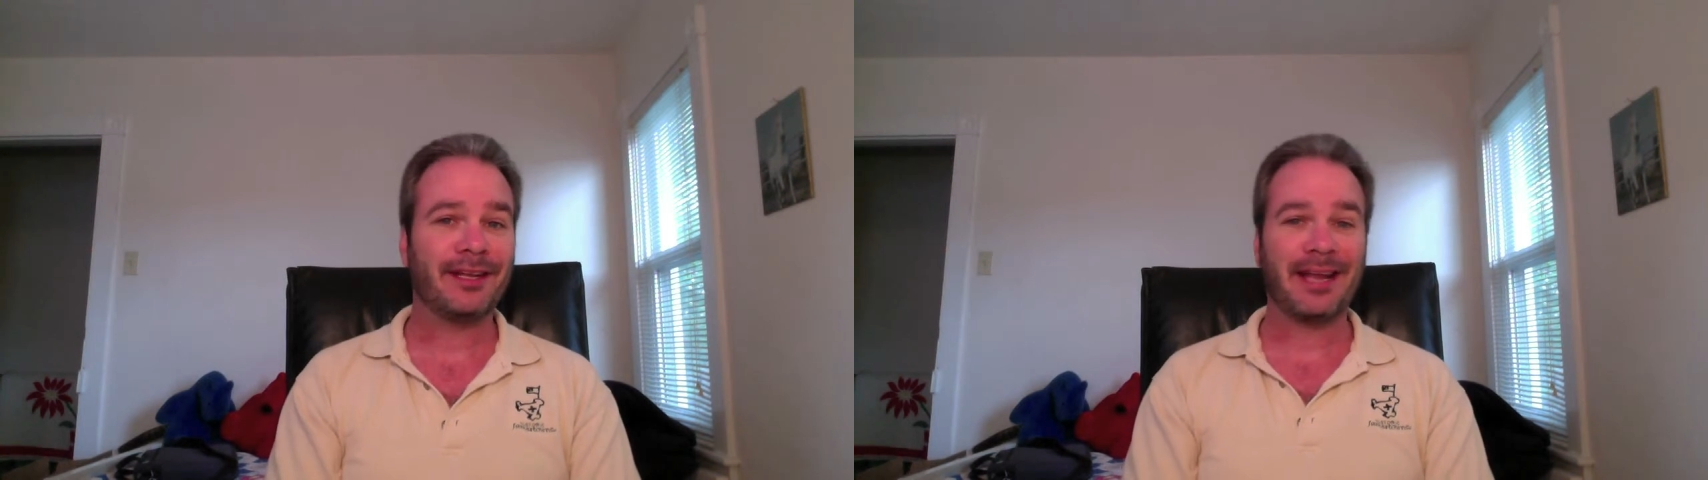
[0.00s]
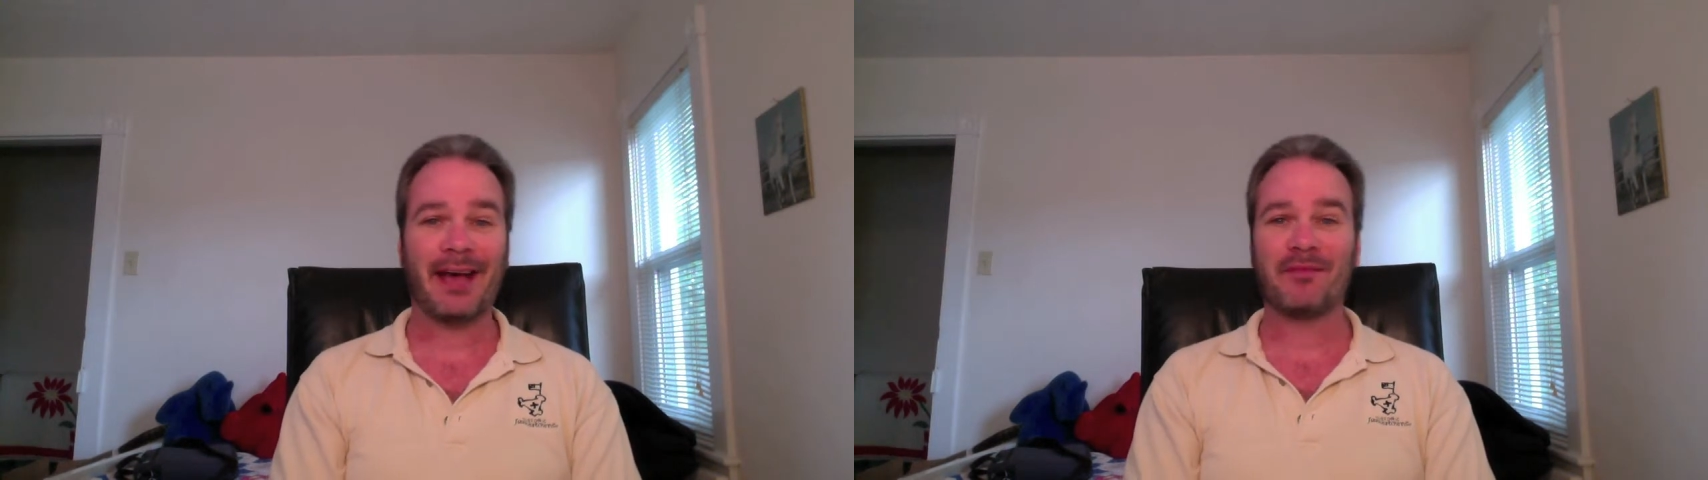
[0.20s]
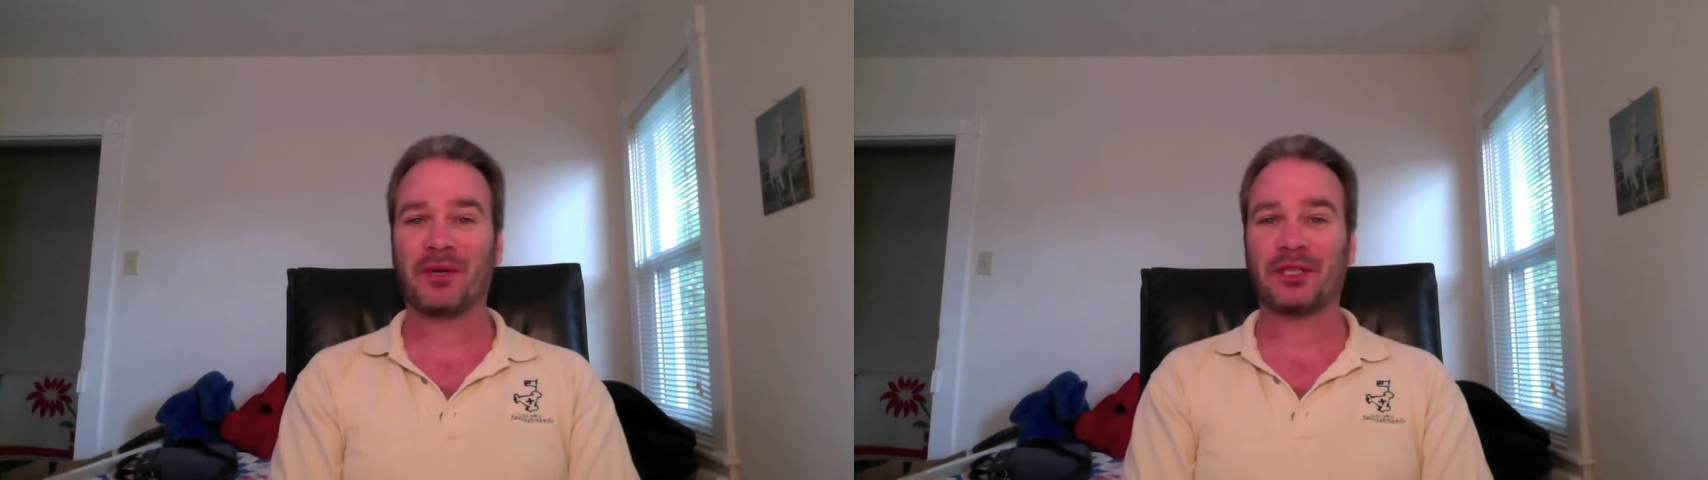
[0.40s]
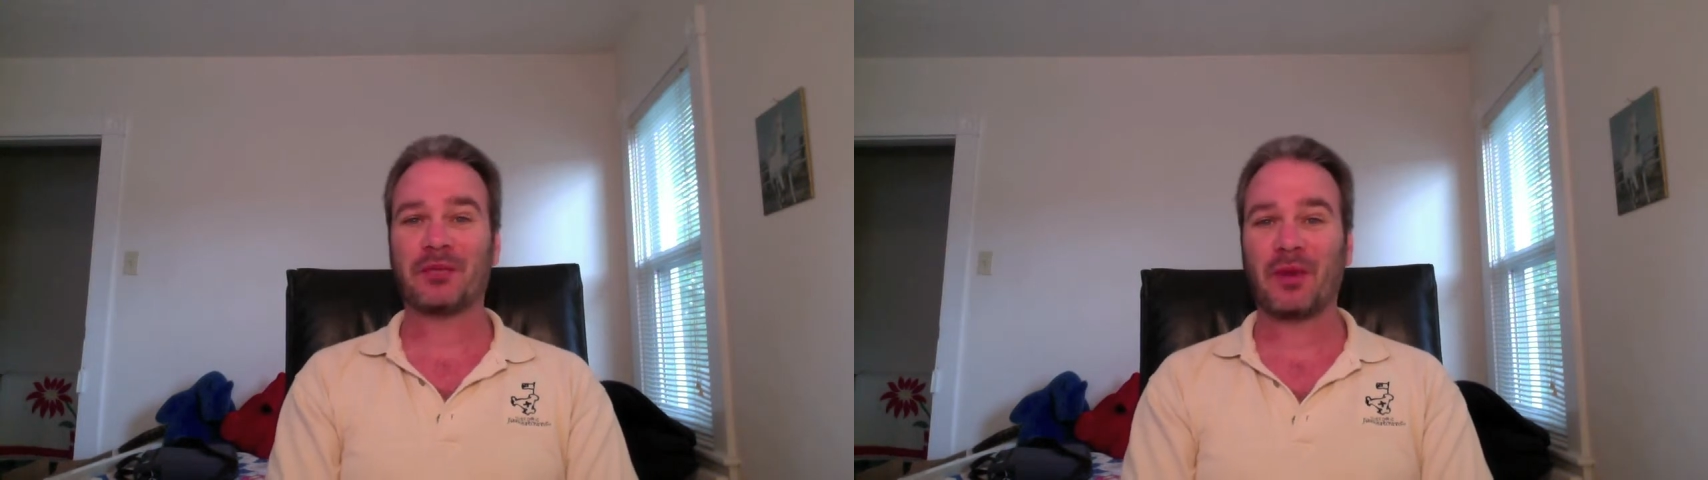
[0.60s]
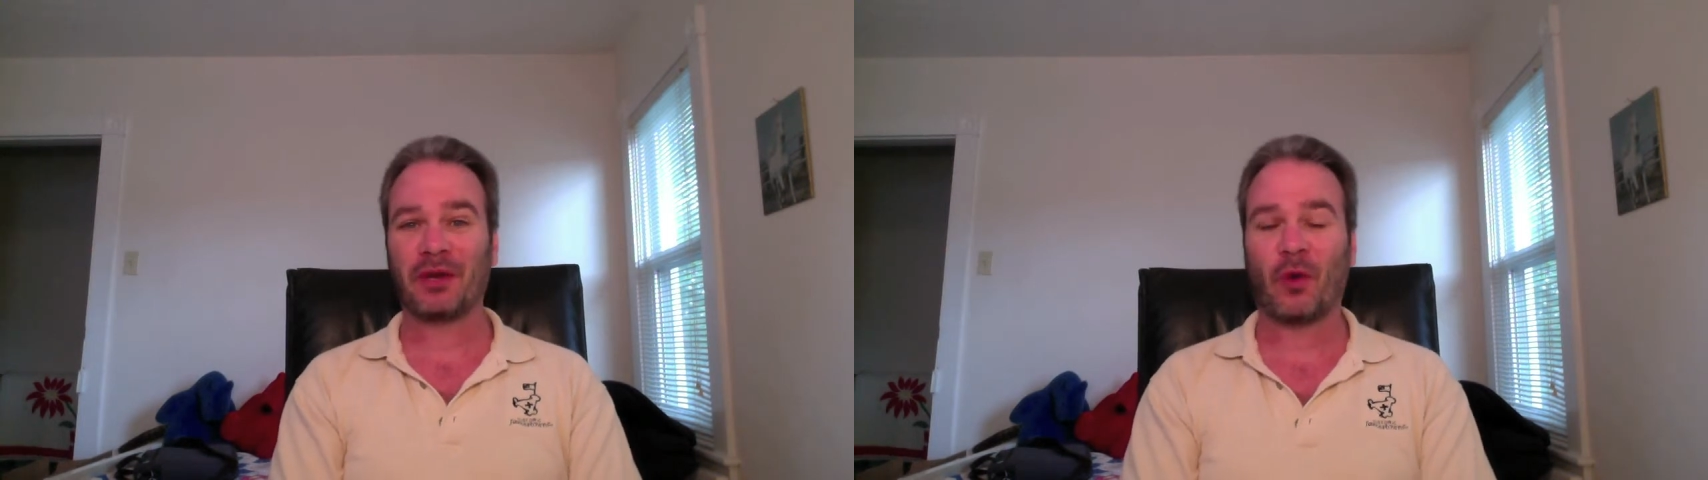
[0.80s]
and have a bunch of
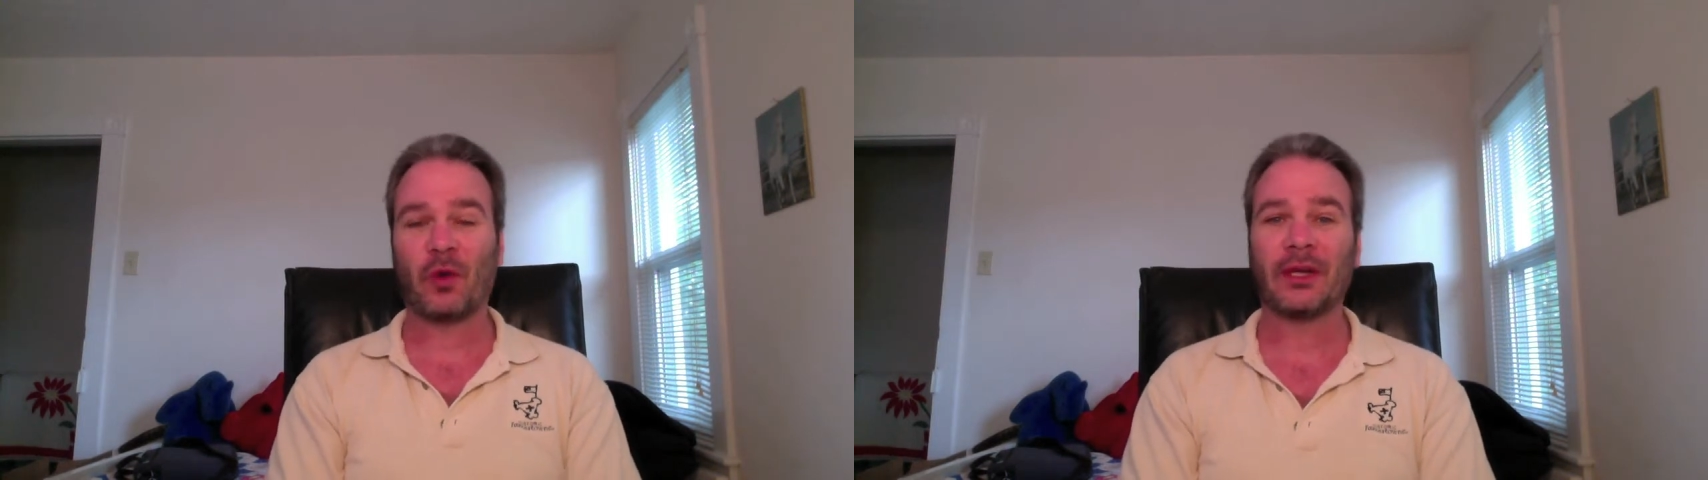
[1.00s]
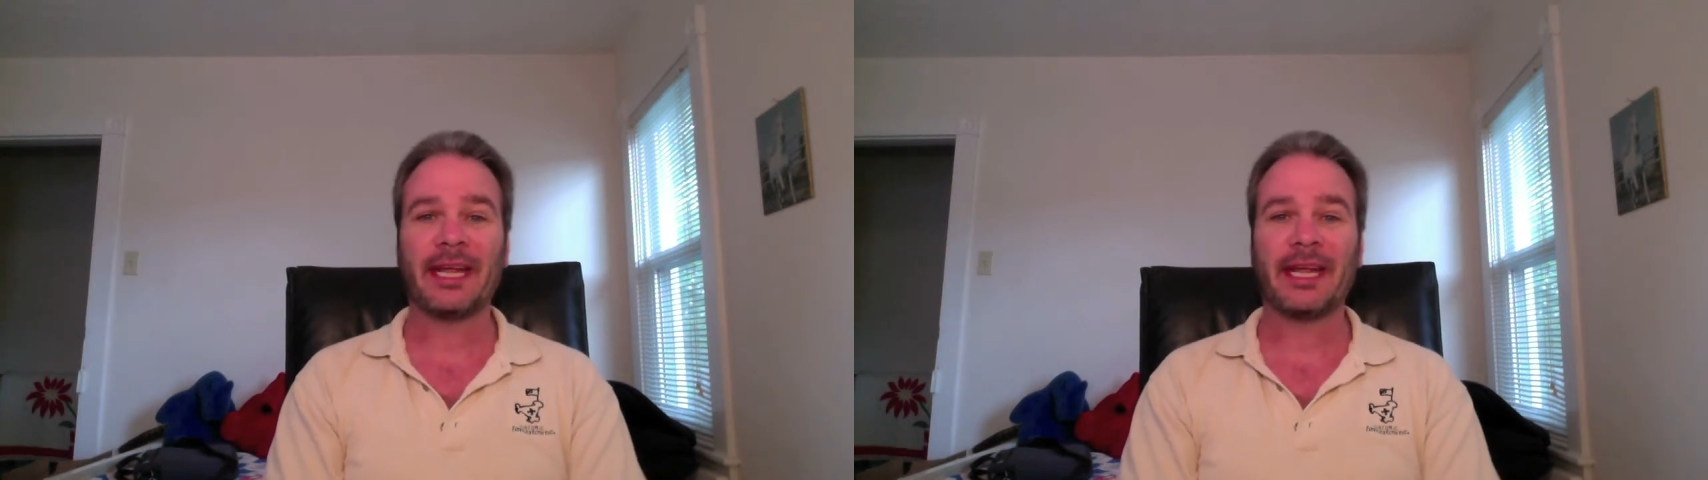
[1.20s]
money rolling